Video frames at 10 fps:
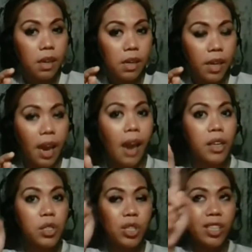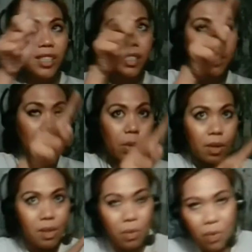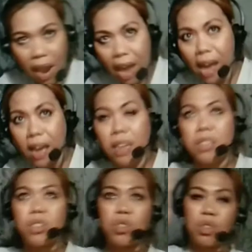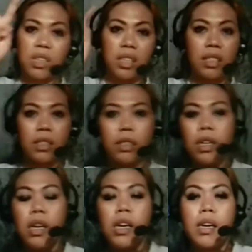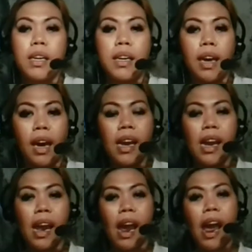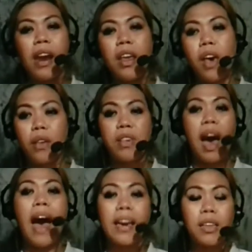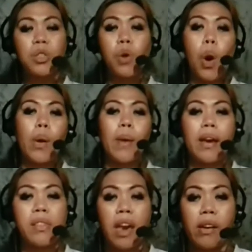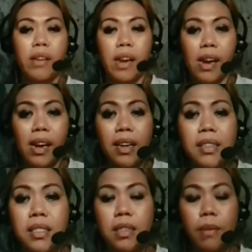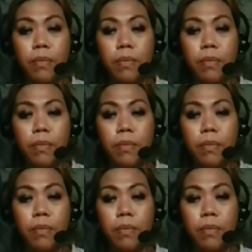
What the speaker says: Okay, I circled it with a red circle. Okay, and the highest score right there is